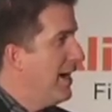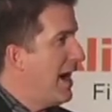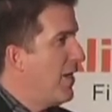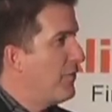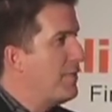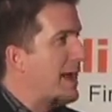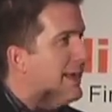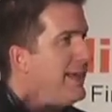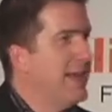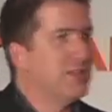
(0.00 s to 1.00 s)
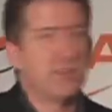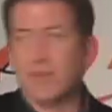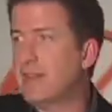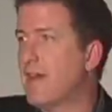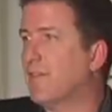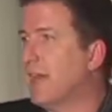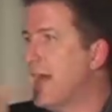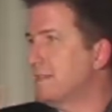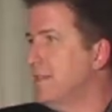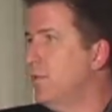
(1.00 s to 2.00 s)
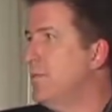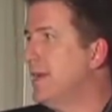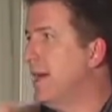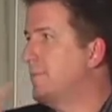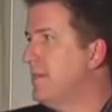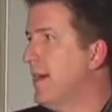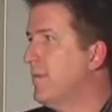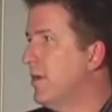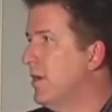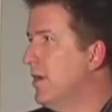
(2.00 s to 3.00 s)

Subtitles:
out from that case so that that velocity would be kept up?